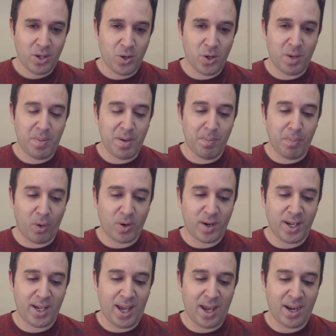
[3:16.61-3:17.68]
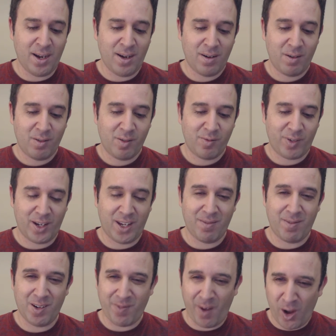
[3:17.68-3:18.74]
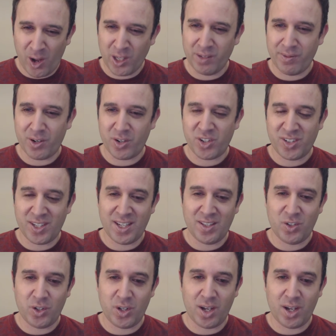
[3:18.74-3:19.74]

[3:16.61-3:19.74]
You could be born again, forgiven of all of your sins.